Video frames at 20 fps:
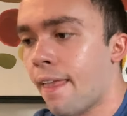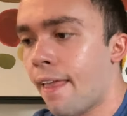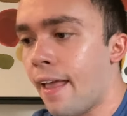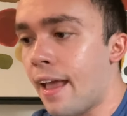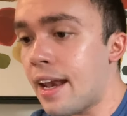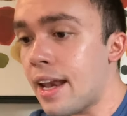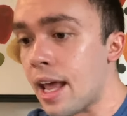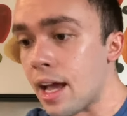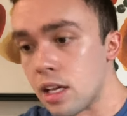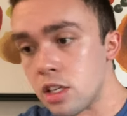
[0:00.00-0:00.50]
And
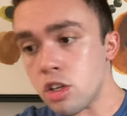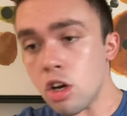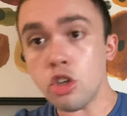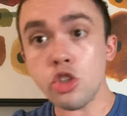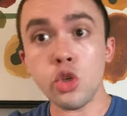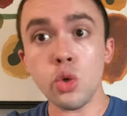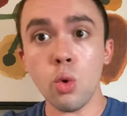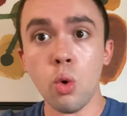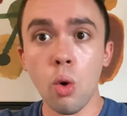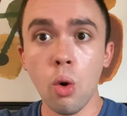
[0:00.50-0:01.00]
next are
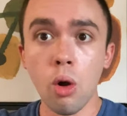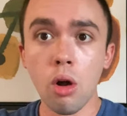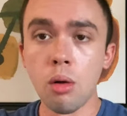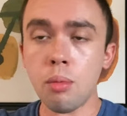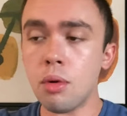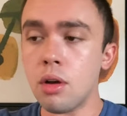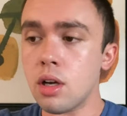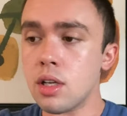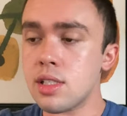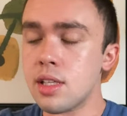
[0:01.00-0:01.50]
two horror
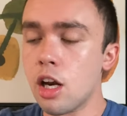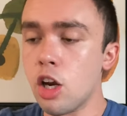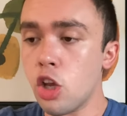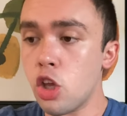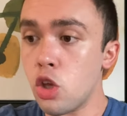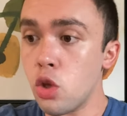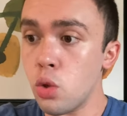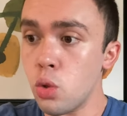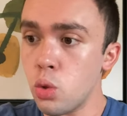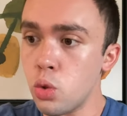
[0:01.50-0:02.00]
books that are
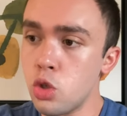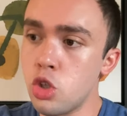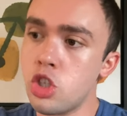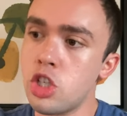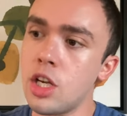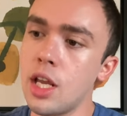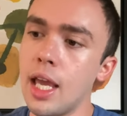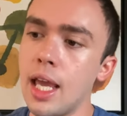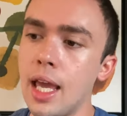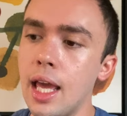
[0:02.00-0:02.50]
huge.
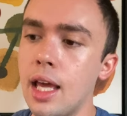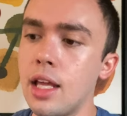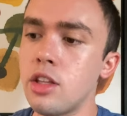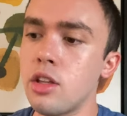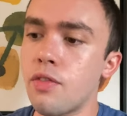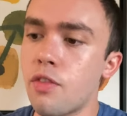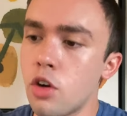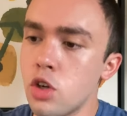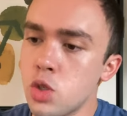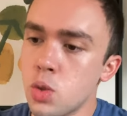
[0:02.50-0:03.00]
And the
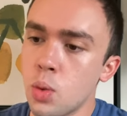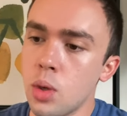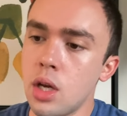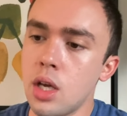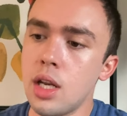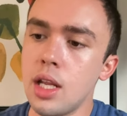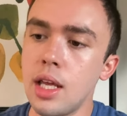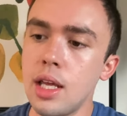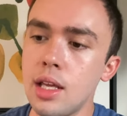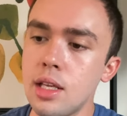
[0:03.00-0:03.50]
first one
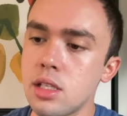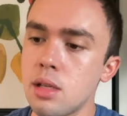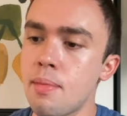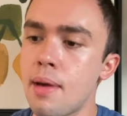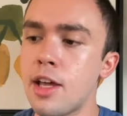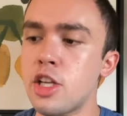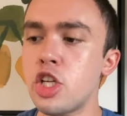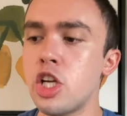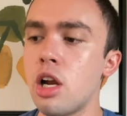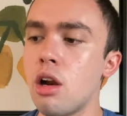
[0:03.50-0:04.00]
is
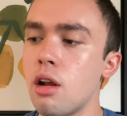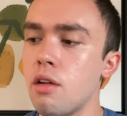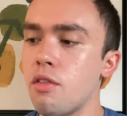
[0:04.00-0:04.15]
Imaginary